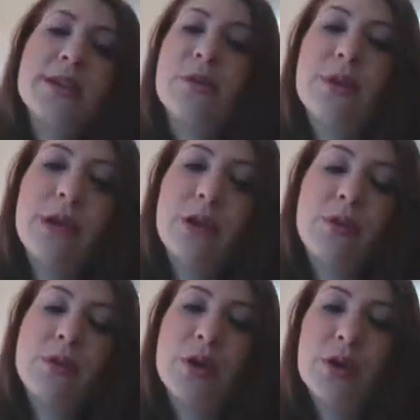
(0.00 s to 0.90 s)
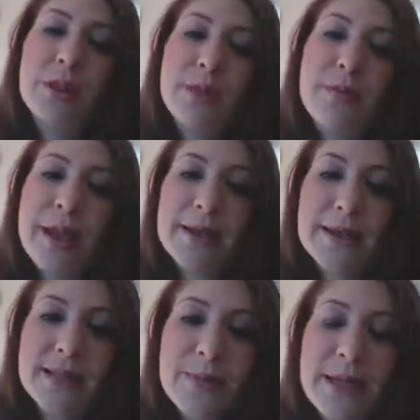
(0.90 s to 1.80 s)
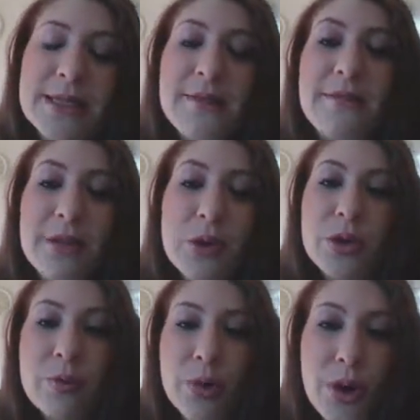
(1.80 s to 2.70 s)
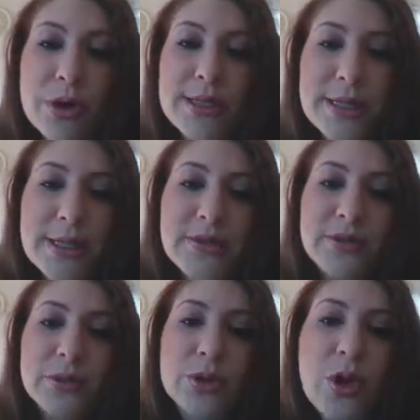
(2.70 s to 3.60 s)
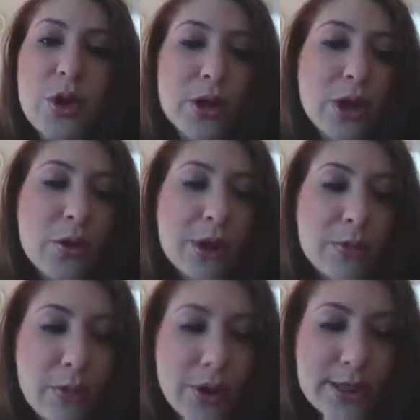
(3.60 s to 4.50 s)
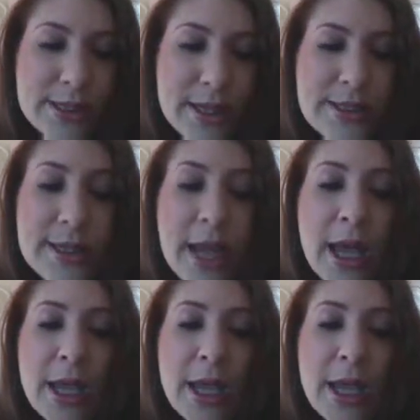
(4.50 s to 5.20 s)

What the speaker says: So, we've got to think about assessment as a fluid process, fluid ongoing process.